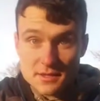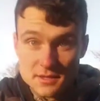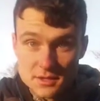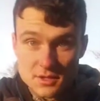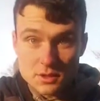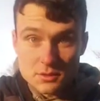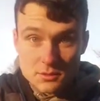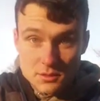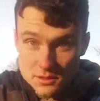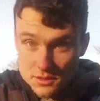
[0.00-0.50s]

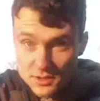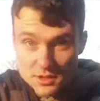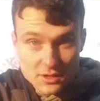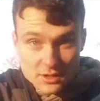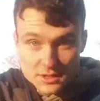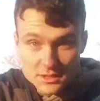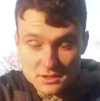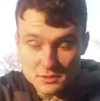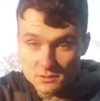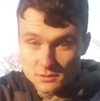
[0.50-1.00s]
your
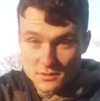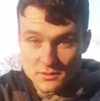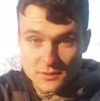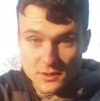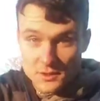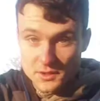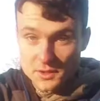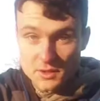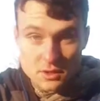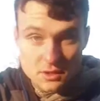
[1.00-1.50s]
easy run's
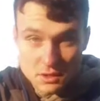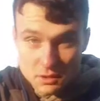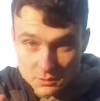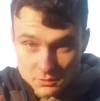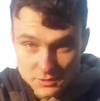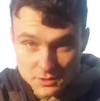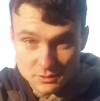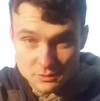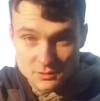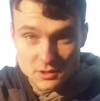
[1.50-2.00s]
fine. You're not going
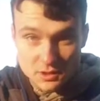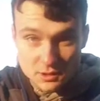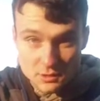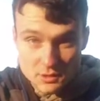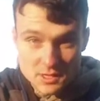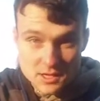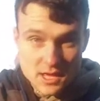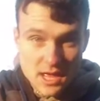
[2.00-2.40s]
too slow.